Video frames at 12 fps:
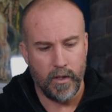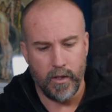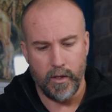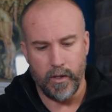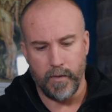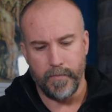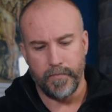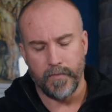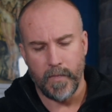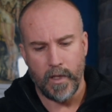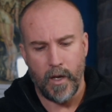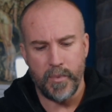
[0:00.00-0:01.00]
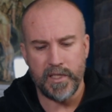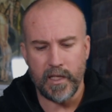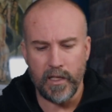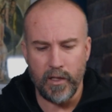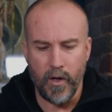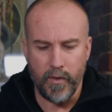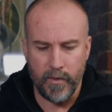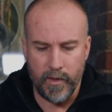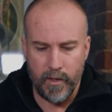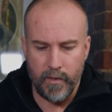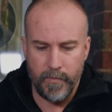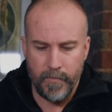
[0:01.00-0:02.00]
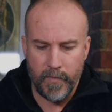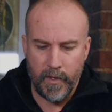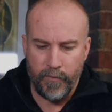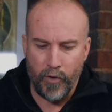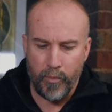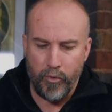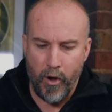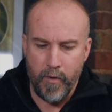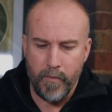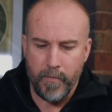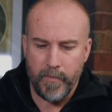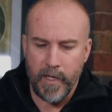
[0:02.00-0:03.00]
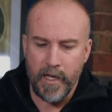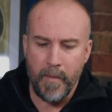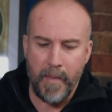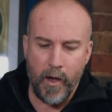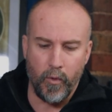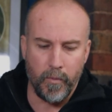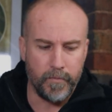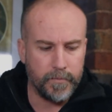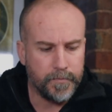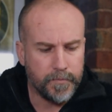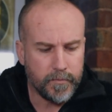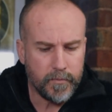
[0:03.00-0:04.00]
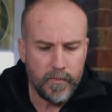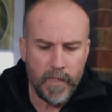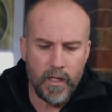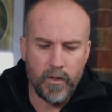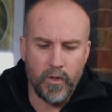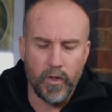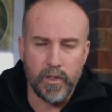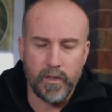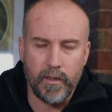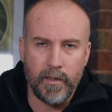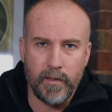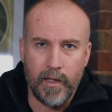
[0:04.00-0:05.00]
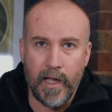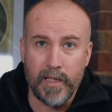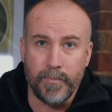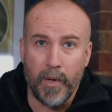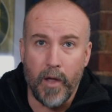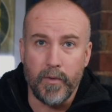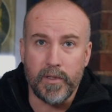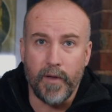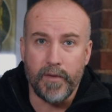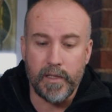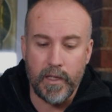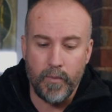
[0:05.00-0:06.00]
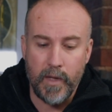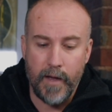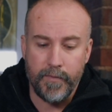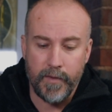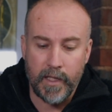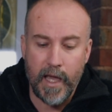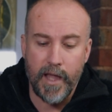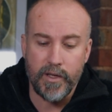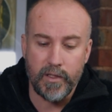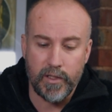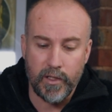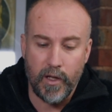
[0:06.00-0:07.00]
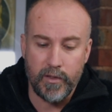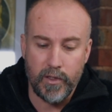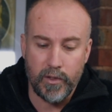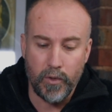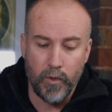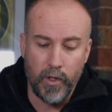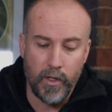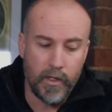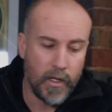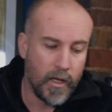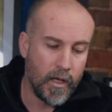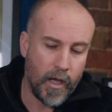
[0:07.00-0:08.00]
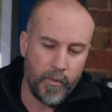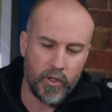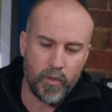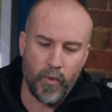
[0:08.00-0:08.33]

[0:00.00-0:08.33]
I particularly like the Frog.Pro inner belt, because as blokes, obviously, we have occasions to go to the toilet, and we just